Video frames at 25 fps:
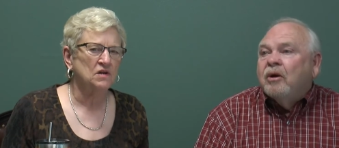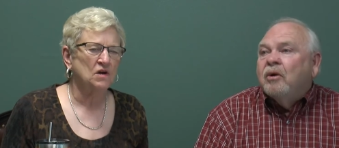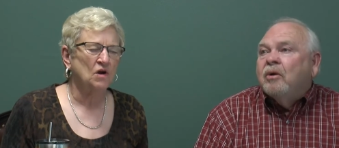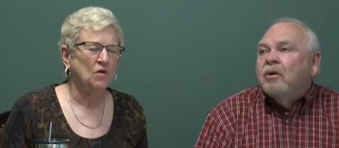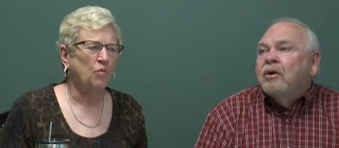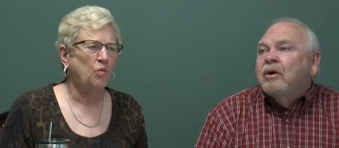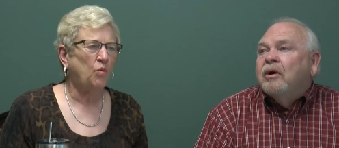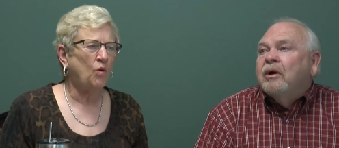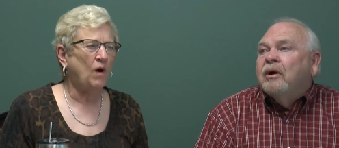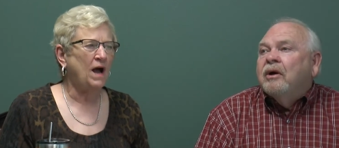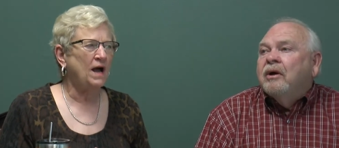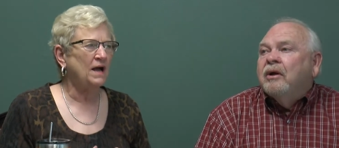
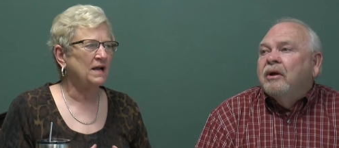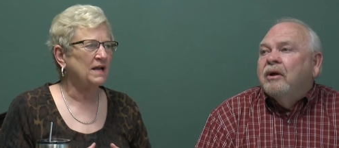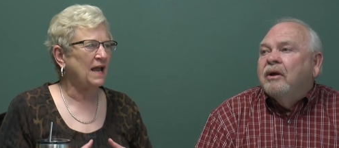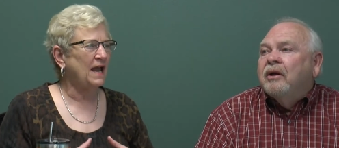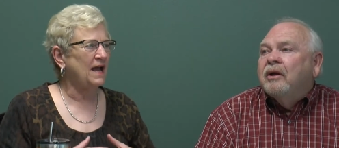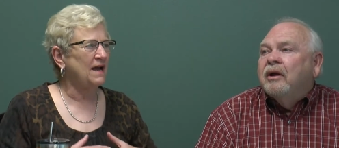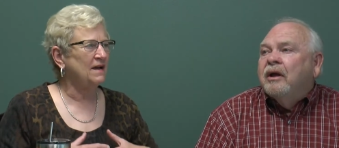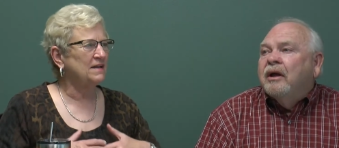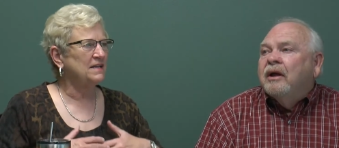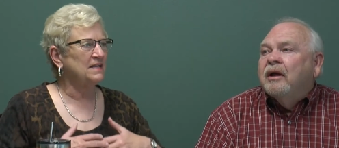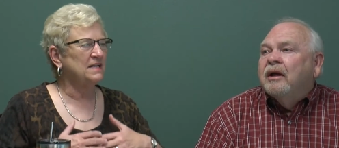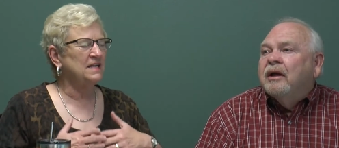Speaker 1: Why? How
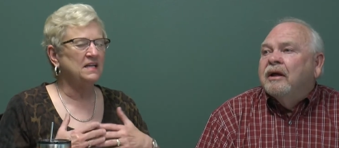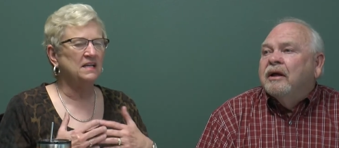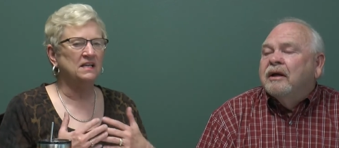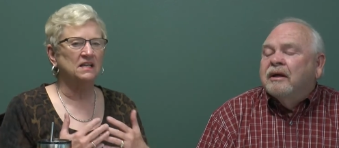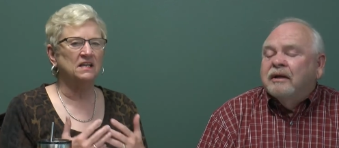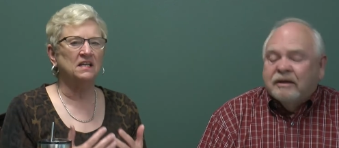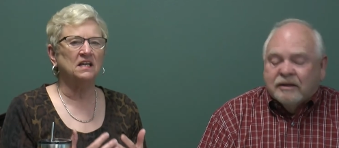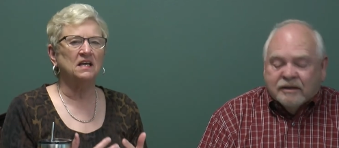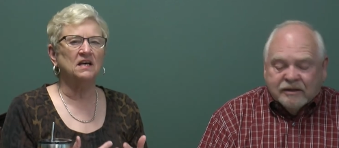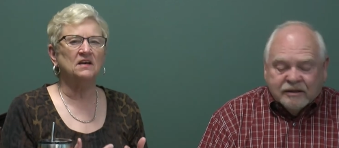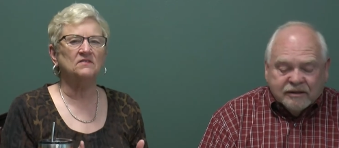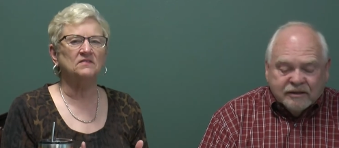could He
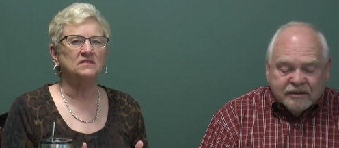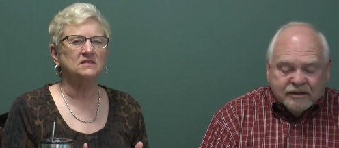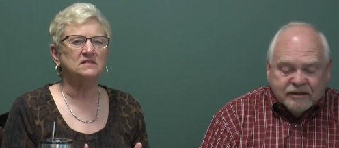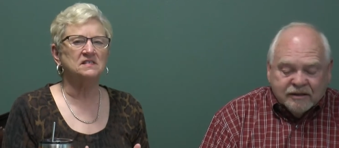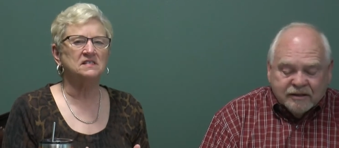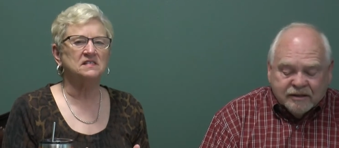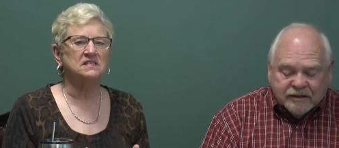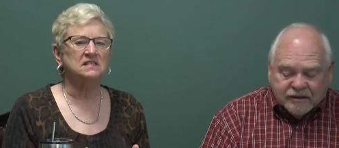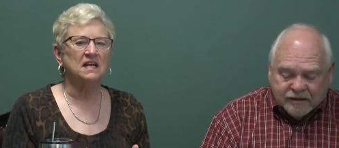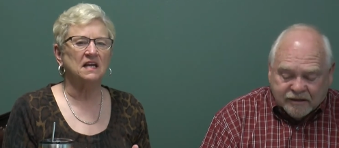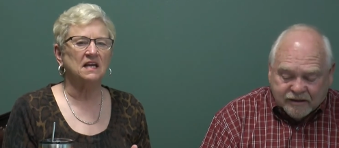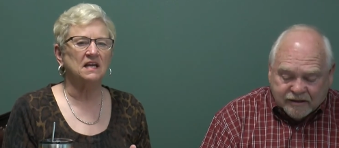love us
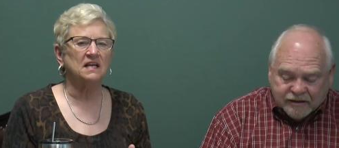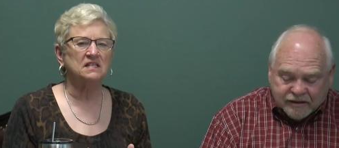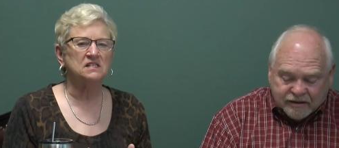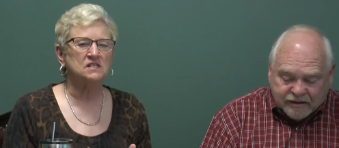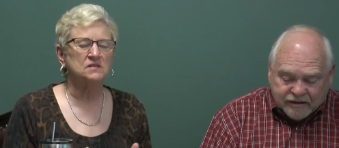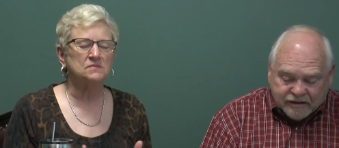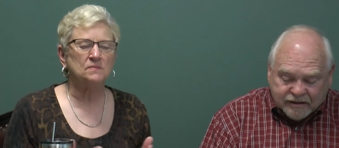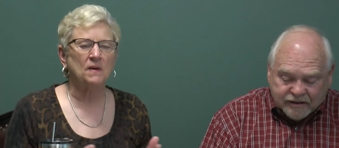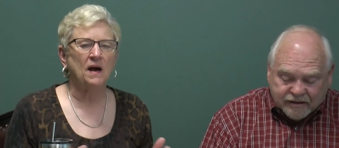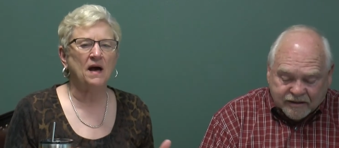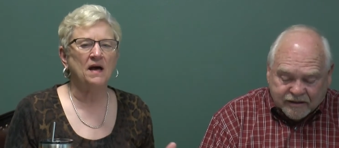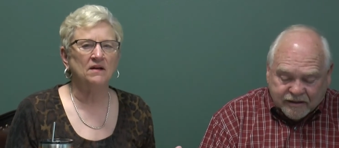in
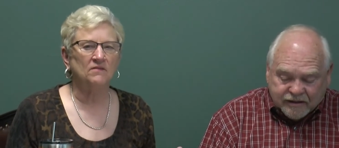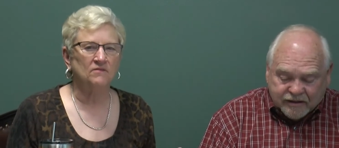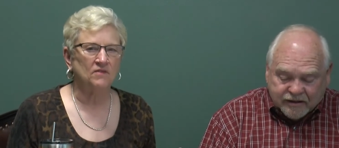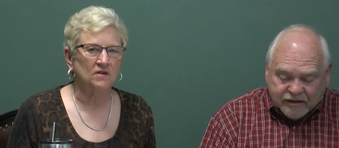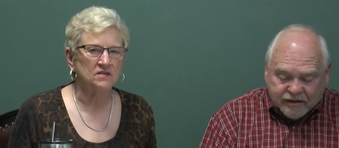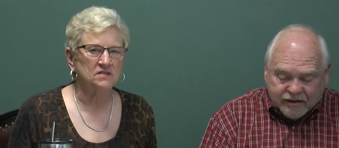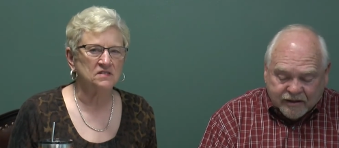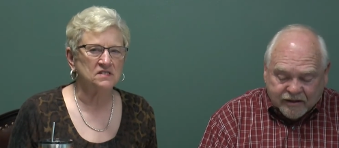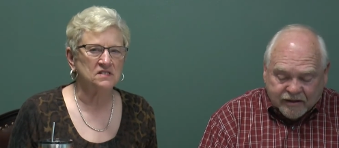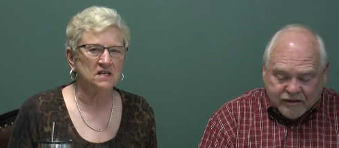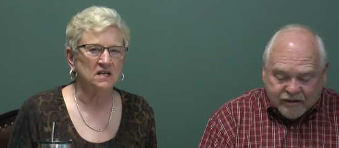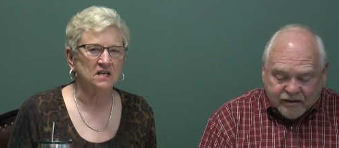spite of
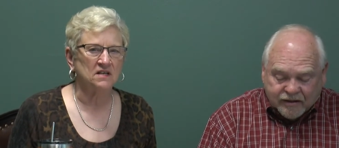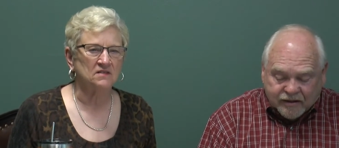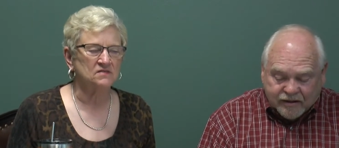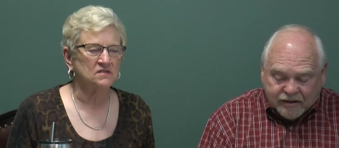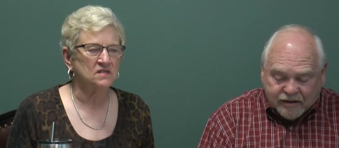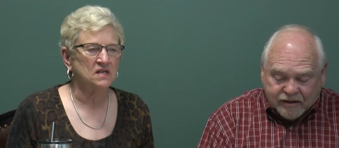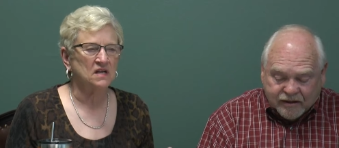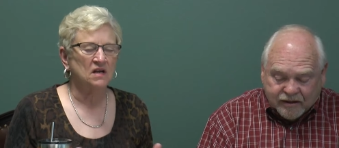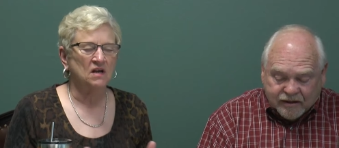ourselves?